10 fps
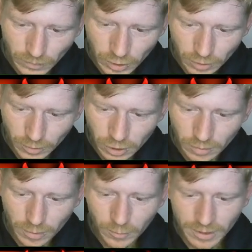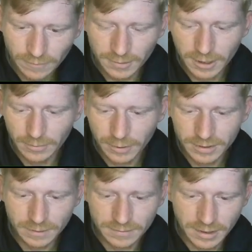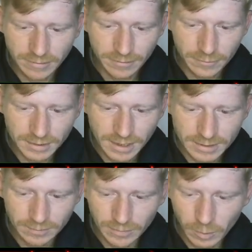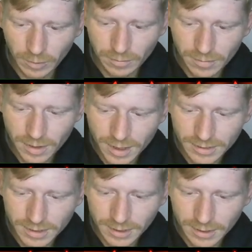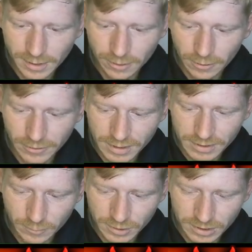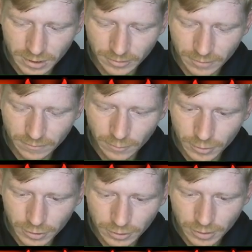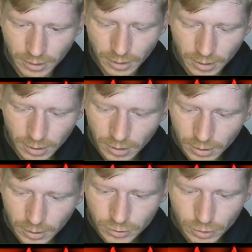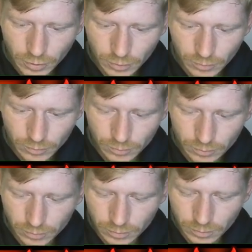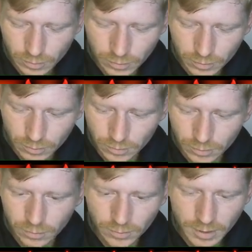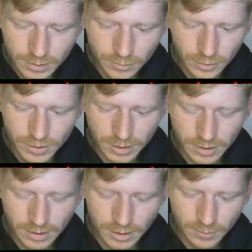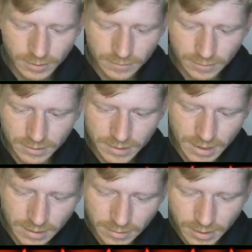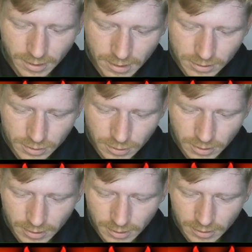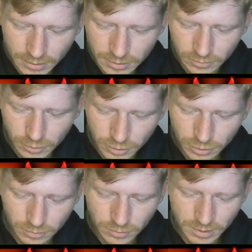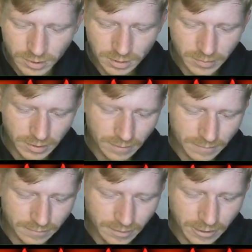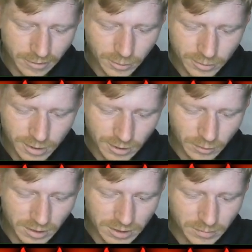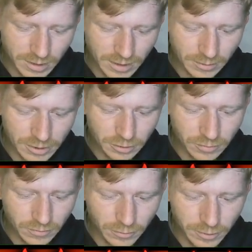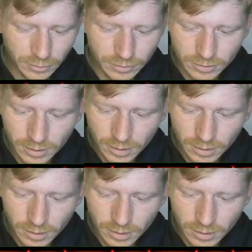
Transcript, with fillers: come on, come on. We're definitely keeping ourselves in it, ready for assassin, but we might take a hit on assassin, which is a little bit unfortunate. Two. Oh yes, we're not taking a hit, which is very scary. Let's just go ahead and get these two merged up so we can actually be in that fast firing mode, try and do a decent bit of damage to him before he does.